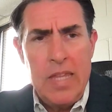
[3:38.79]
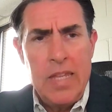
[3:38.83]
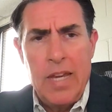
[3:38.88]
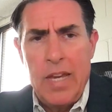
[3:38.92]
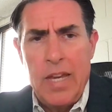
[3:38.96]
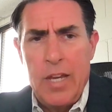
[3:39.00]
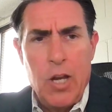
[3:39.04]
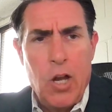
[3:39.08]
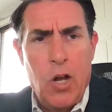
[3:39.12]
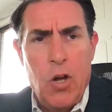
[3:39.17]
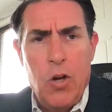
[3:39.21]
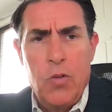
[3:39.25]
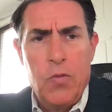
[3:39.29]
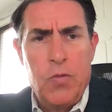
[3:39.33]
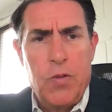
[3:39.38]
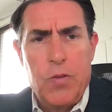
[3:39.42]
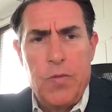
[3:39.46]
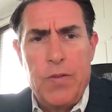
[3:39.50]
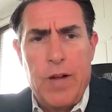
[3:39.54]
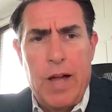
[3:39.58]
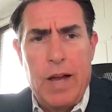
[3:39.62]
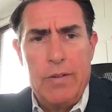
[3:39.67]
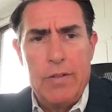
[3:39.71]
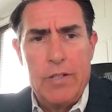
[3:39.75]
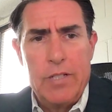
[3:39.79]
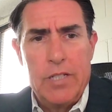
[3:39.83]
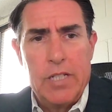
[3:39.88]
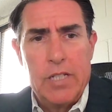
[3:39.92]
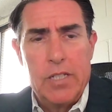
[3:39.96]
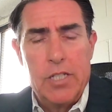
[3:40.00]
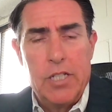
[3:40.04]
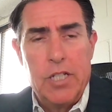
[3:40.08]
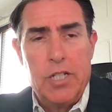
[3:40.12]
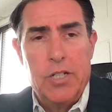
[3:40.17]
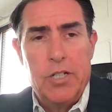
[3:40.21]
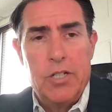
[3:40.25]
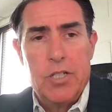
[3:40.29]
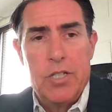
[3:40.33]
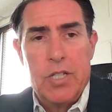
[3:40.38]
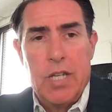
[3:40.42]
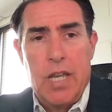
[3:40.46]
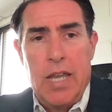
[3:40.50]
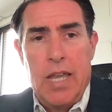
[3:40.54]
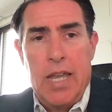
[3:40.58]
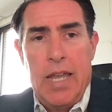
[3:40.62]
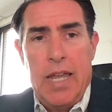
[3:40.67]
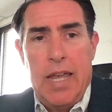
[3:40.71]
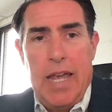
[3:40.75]
that he owned for 5 or 6 years.
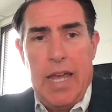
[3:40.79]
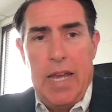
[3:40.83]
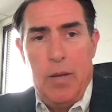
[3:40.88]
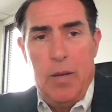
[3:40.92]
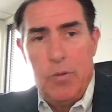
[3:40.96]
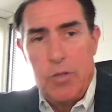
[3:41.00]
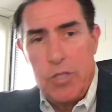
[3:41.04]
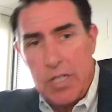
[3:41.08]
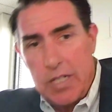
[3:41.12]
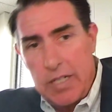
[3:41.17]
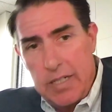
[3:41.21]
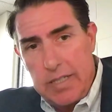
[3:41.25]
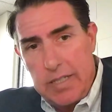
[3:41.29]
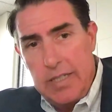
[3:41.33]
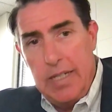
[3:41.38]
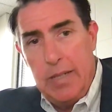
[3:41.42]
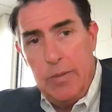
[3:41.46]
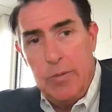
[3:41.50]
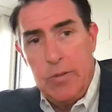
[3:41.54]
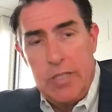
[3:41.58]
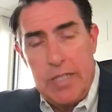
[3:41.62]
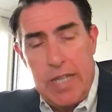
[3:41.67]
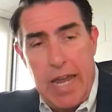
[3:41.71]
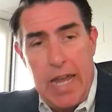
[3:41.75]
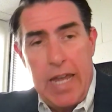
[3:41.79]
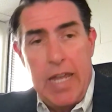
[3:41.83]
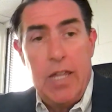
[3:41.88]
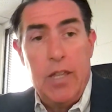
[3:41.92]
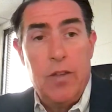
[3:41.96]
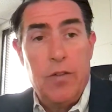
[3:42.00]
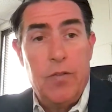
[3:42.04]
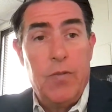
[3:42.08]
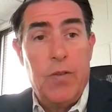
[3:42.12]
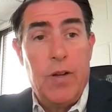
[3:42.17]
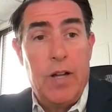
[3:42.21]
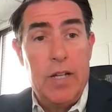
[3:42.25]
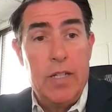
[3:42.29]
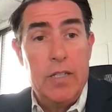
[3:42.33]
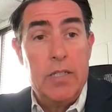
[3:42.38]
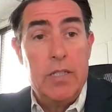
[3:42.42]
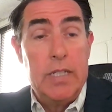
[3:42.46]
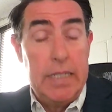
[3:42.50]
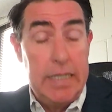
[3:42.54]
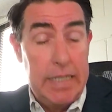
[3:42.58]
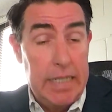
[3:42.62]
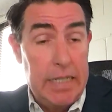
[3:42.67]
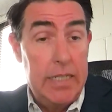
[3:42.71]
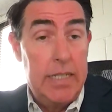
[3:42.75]
And he was taking the funds.
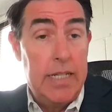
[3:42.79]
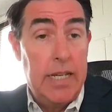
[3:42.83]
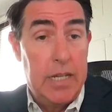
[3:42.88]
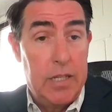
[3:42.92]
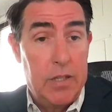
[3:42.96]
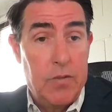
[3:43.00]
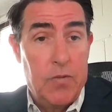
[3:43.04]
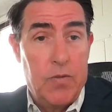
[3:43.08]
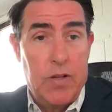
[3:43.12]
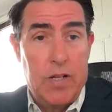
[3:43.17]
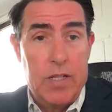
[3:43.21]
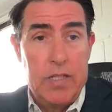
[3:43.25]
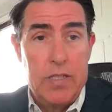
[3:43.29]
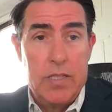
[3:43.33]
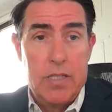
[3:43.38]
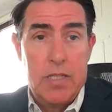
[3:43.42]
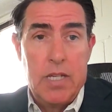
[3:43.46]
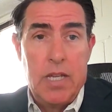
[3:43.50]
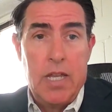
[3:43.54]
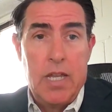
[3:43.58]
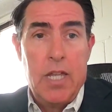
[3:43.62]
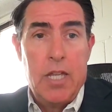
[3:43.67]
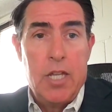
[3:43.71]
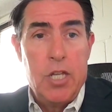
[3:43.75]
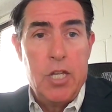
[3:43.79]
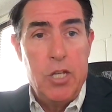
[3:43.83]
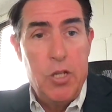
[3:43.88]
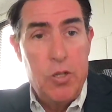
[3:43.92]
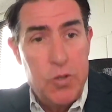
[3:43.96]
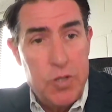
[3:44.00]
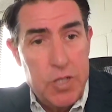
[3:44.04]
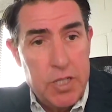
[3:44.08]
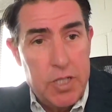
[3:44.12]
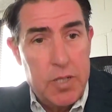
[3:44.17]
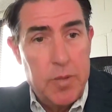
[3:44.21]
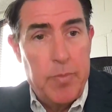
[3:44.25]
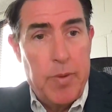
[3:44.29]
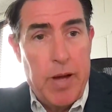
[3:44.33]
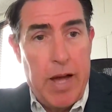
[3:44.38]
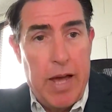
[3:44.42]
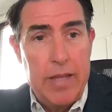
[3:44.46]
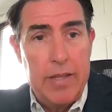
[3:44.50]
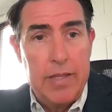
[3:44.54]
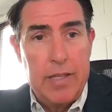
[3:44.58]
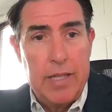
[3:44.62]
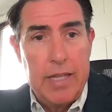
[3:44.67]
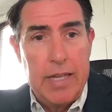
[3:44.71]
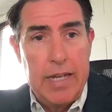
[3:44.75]
He did take the funds, use it to
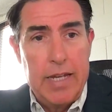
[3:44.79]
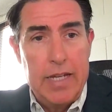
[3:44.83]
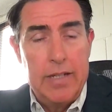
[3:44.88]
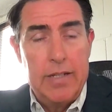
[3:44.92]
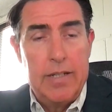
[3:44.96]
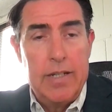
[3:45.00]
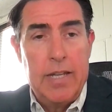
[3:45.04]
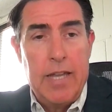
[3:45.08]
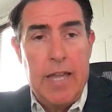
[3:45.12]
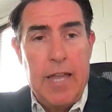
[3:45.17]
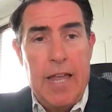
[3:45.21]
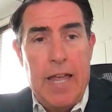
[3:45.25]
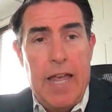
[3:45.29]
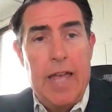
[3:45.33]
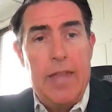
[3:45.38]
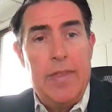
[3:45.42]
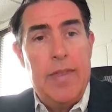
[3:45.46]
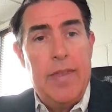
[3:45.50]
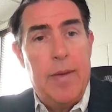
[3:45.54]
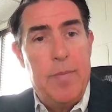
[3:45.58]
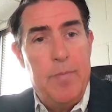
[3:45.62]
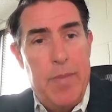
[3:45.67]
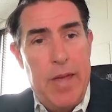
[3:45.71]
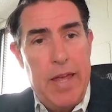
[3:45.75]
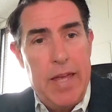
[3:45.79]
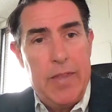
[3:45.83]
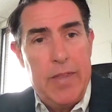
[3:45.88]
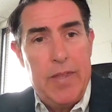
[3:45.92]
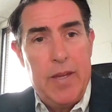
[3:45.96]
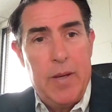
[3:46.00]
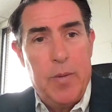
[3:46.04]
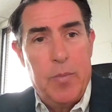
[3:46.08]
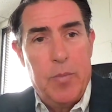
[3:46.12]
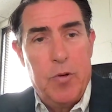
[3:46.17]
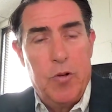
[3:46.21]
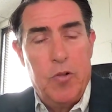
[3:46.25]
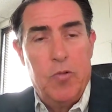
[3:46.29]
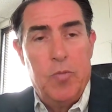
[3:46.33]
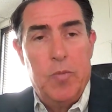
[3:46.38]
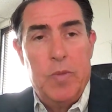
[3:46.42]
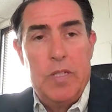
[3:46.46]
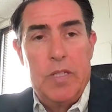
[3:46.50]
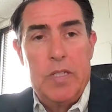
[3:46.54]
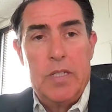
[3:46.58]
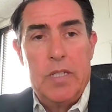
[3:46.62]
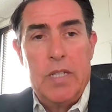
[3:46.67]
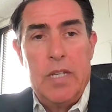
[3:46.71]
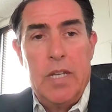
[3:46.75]
buy the land and then make the
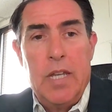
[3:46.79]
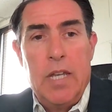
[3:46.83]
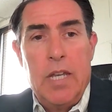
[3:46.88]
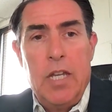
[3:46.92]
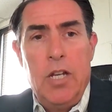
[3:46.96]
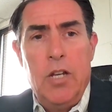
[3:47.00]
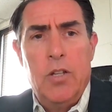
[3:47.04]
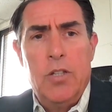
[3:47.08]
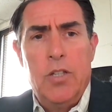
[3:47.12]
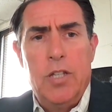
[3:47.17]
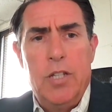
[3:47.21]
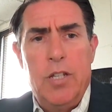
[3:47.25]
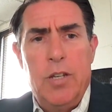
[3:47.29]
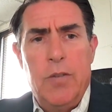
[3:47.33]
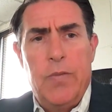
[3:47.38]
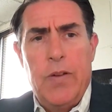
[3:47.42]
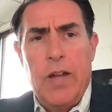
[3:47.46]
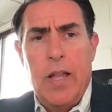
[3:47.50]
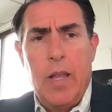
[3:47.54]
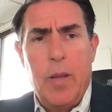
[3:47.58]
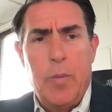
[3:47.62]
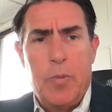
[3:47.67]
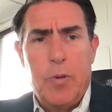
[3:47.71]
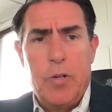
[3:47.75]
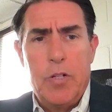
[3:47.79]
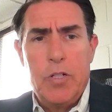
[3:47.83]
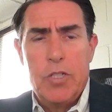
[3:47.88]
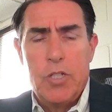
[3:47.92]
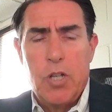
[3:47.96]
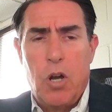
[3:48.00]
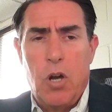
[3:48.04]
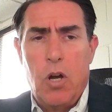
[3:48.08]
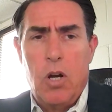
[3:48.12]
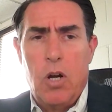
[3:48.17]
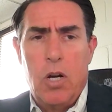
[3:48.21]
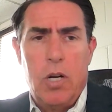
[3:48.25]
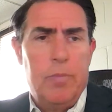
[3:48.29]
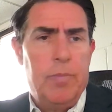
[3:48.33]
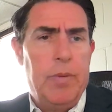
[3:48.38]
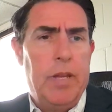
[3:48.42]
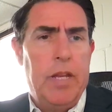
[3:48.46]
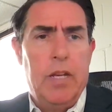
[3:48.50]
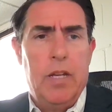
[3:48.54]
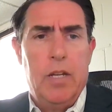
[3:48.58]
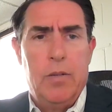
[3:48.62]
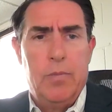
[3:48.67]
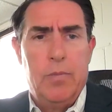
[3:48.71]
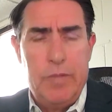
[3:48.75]
improvements. The developers are,
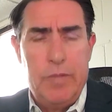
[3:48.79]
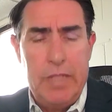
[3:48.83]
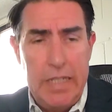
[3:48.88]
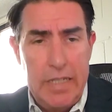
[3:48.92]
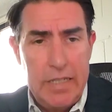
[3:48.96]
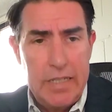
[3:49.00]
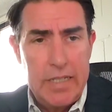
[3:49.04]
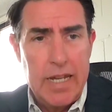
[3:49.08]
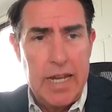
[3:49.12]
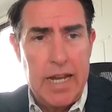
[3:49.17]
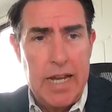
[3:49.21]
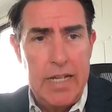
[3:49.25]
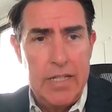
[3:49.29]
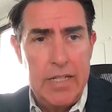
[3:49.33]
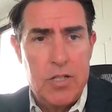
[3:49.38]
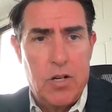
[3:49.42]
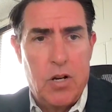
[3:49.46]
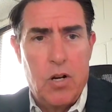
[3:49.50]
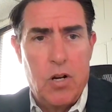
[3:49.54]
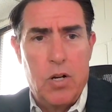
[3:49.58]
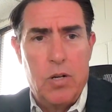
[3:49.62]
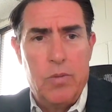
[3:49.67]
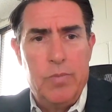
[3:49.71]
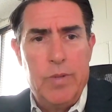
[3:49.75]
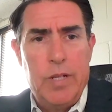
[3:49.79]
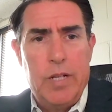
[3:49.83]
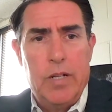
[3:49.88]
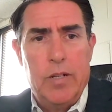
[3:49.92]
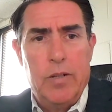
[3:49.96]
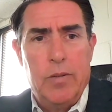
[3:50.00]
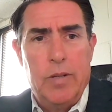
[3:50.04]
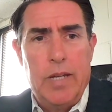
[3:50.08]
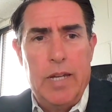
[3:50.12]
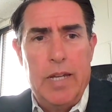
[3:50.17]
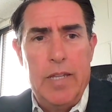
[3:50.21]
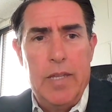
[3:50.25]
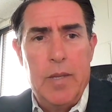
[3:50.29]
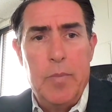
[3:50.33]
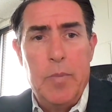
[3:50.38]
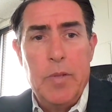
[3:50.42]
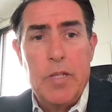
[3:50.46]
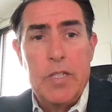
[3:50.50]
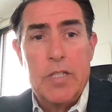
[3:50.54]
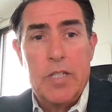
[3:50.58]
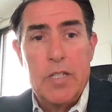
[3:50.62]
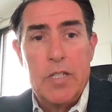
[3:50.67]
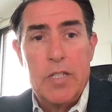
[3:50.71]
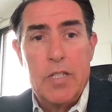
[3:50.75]
these guys are, in the
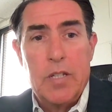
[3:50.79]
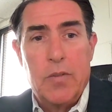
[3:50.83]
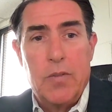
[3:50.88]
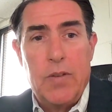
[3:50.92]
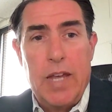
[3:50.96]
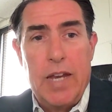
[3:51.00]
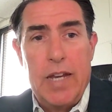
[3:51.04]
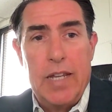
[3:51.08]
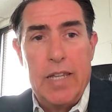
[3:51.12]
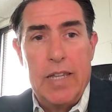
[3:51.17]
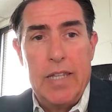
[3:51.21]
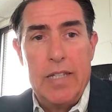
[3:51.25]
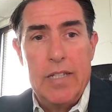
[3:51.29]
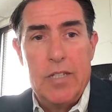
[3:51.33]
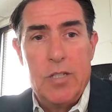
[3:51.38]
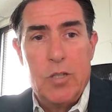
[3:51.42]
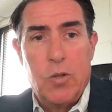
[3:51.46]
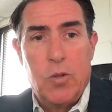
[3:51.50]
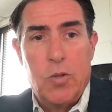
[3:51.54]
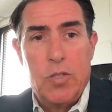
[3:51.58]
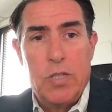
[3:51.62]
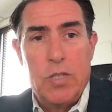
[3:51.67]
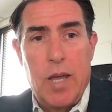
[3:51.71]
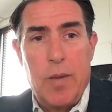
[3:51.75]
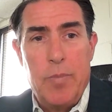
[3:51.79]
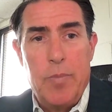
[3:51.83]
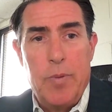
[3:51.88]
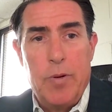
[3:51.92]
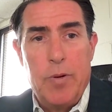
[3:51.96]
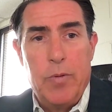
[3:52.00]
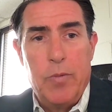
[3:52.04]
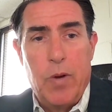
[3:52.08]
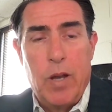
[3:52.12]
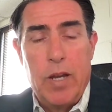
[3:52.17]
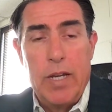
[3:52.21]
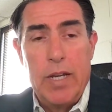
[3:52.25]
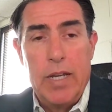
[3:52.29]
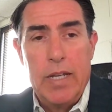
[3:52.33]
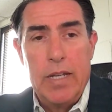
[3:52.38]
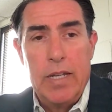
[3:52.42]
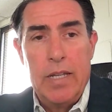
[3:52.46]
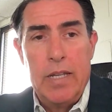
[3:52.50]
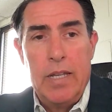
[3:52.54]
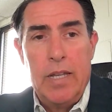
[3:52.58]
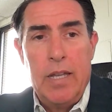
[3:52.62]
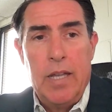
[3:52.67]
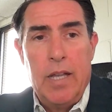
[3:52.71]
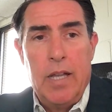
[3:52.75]
business of getting these stores up and running.